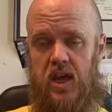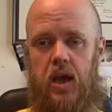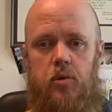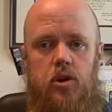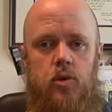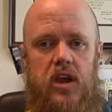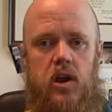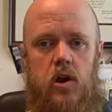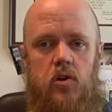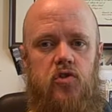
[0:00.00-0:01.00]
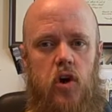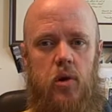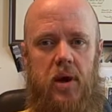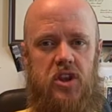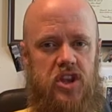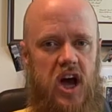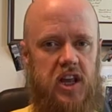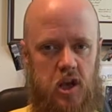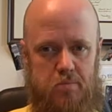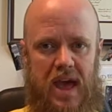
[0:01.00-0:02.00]
And when you hear talk about
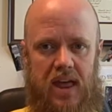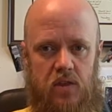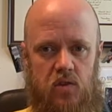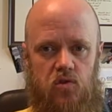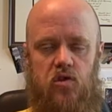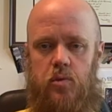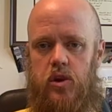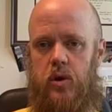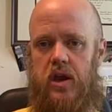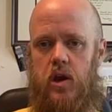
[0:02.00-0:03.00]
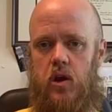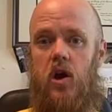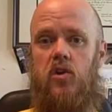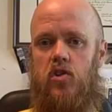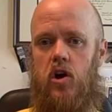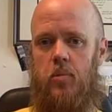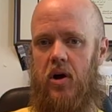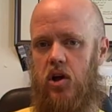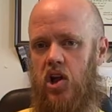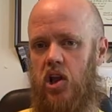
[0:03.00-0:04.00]
non-combatants and when you hear talk
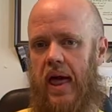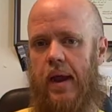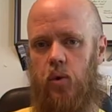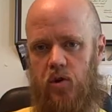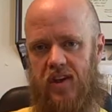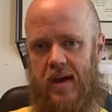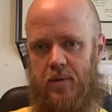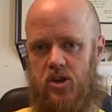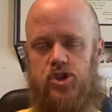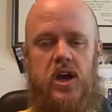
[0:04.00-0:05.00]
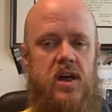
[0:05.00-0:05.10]
about collateral damage,